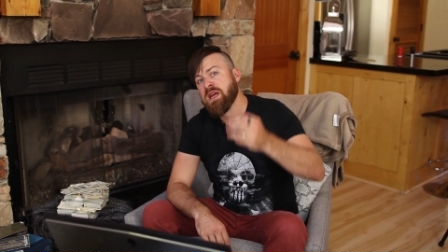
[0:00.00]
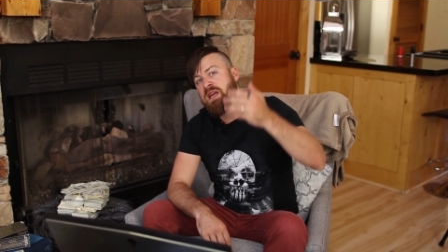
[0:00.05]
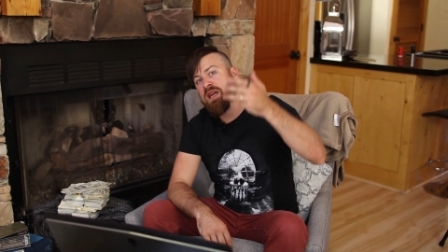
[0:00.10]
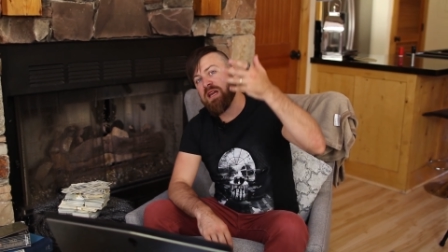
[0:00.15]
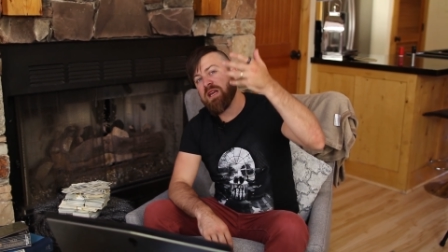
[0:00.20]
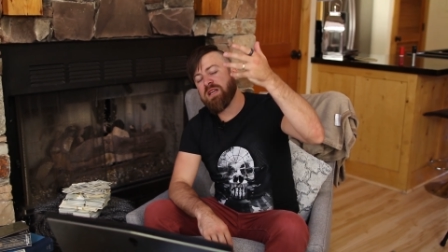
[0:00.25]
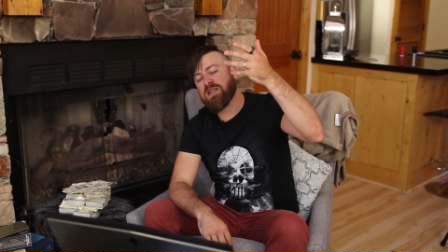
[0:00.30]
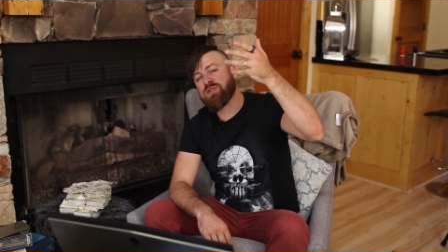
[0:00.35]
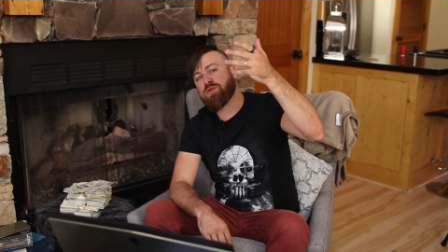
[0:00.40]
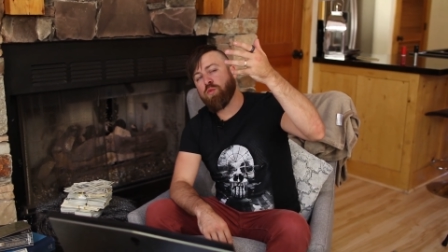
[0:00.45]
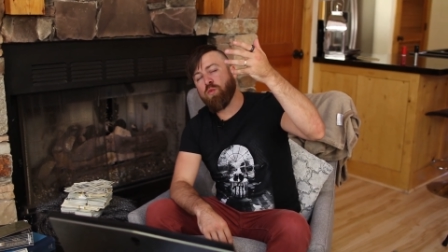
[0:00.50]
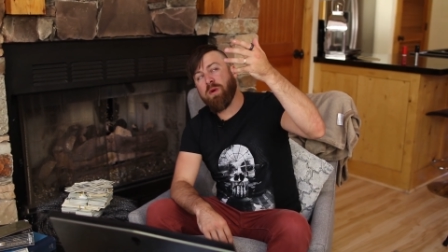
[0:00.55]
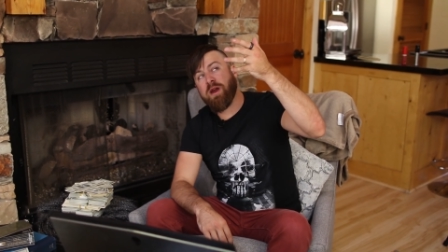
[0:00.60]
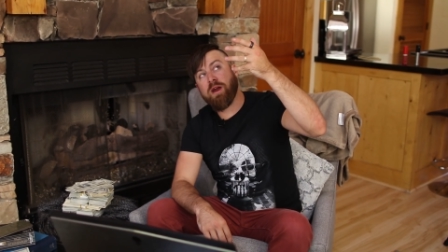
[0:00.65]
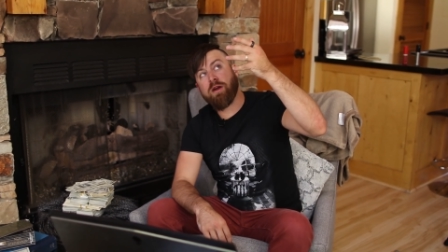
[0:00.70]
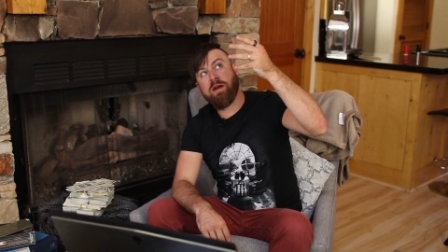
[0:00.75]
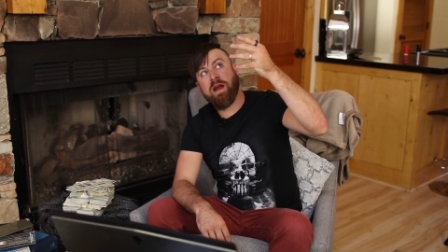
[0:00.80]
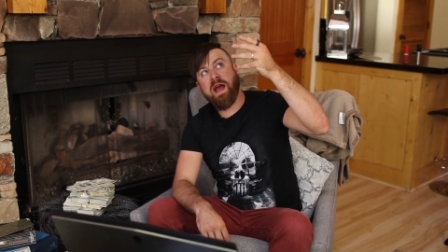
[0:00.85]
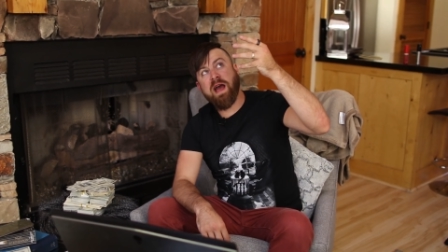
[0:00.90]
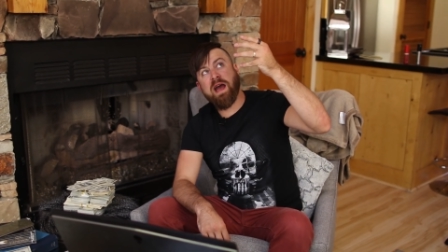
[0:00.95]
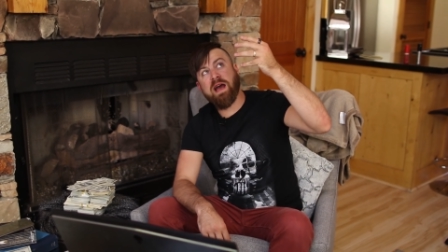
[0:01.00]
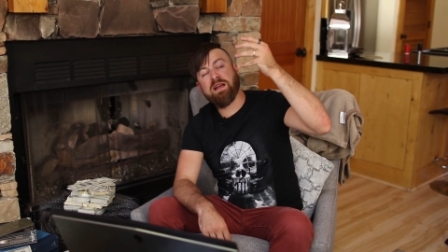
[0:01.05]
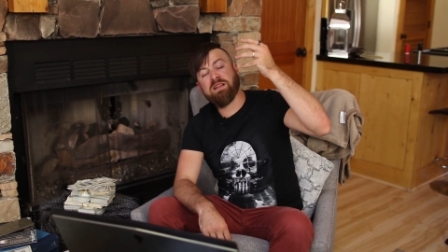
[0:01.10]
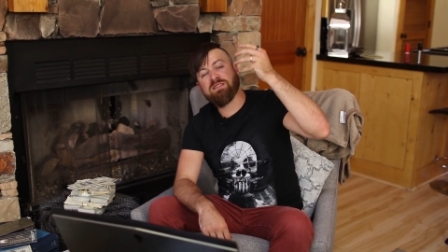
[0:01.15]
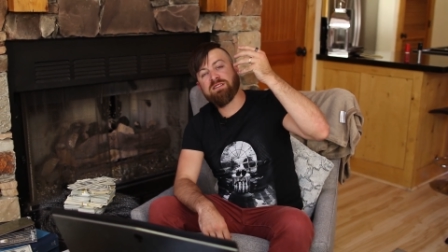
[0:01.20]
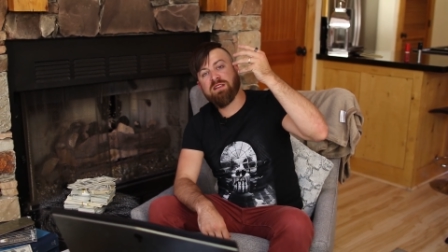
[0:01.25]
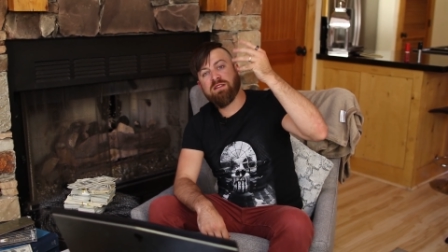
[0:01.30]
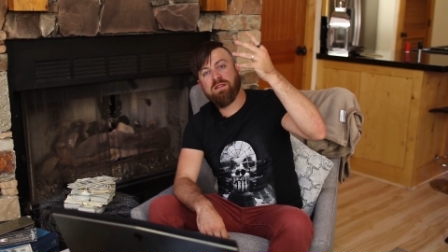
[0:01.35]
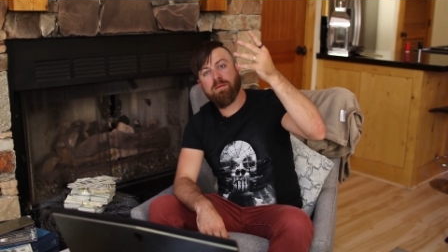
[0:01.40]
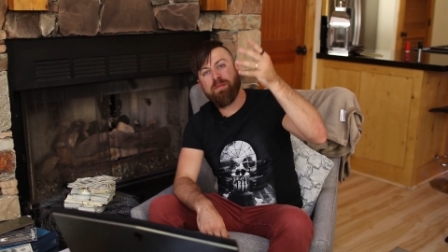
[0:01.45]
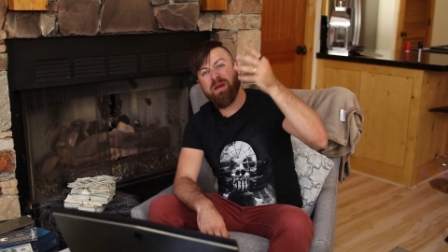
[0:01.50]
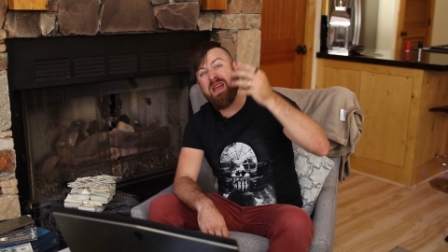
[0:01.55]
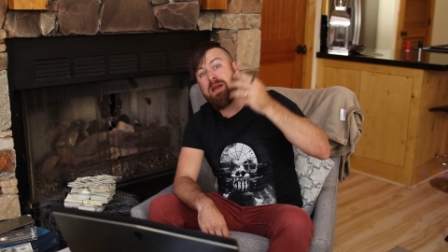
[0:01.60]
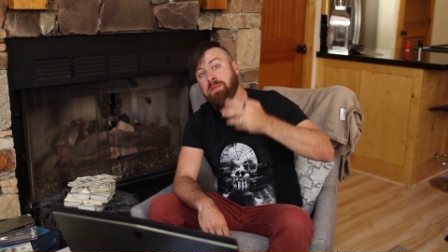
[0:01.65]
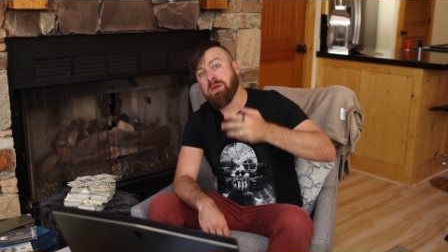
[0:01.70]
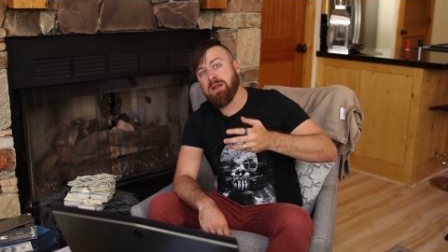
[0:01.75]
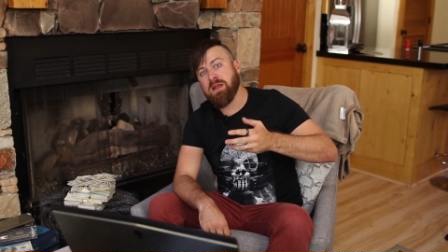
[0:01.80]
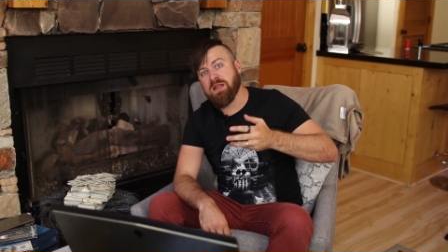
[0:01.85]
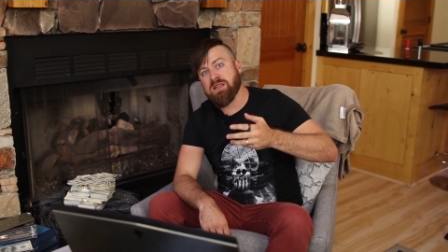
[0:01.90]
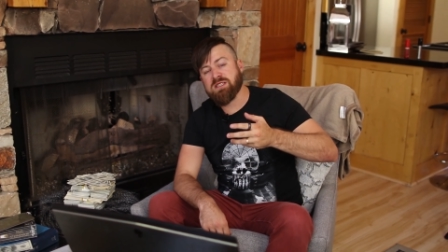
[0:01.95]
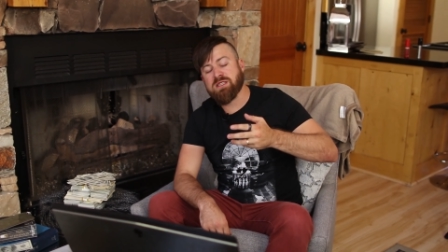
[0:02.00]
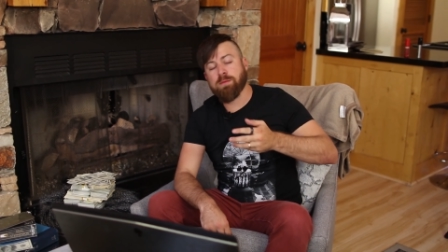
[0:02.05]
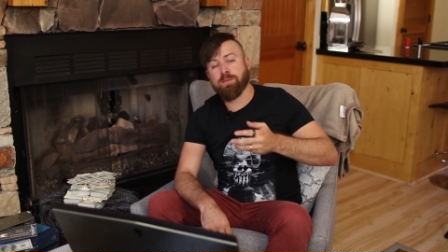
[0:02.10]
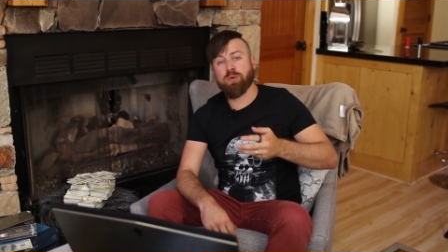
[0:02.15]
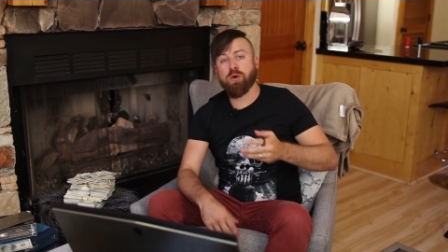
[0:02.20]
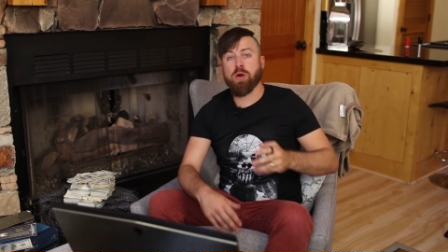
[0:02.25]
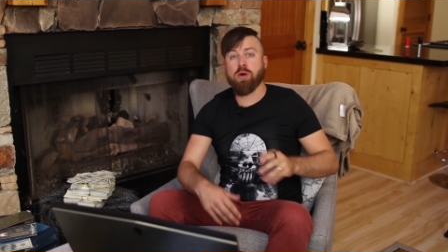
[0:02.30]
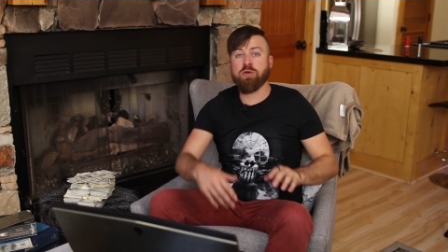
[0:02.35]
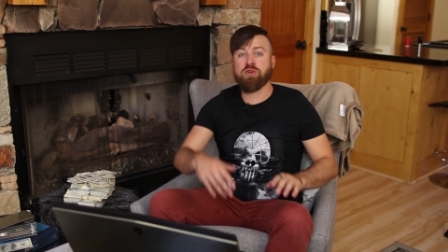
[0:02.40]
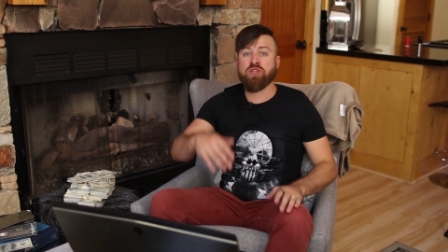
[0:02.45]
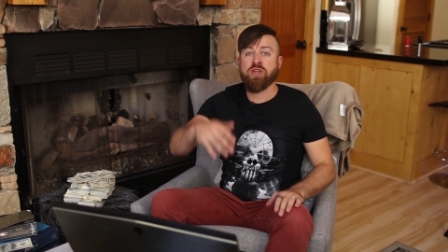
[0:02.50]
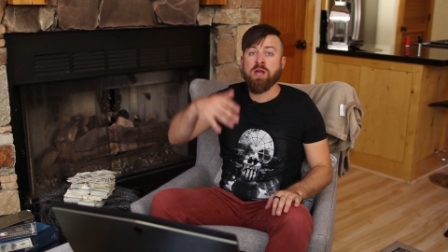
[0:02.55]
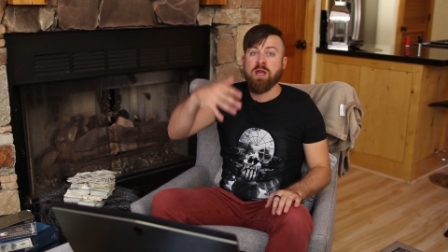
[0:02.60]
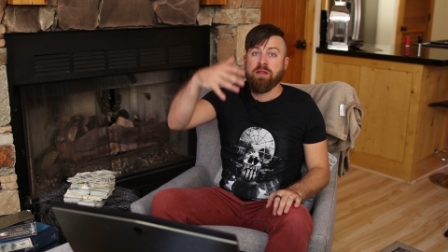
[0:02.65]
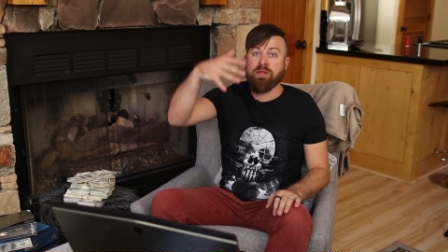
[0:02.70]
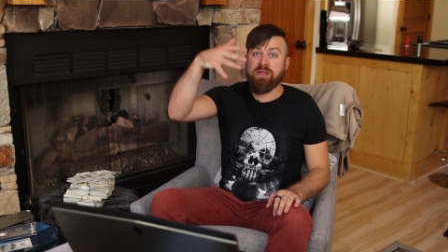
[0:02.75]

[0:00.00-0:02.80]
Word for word: is whereas the baby list approach,